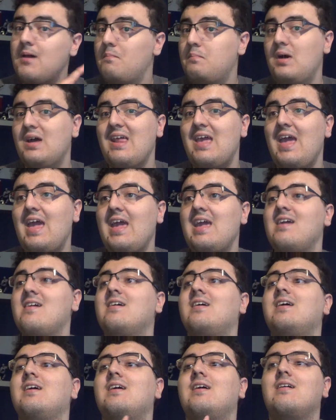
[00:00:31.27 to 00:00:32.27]
But hey,
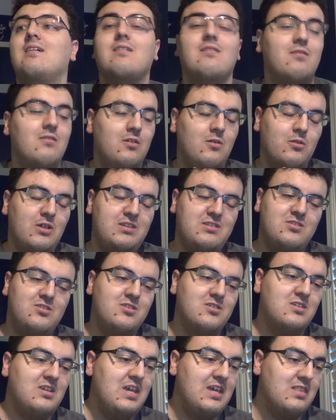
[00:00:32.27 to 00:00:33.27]
let's
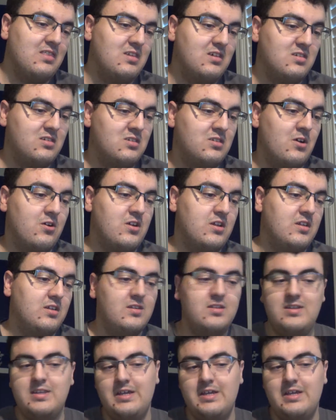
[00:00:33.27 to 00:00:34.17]
just get this started.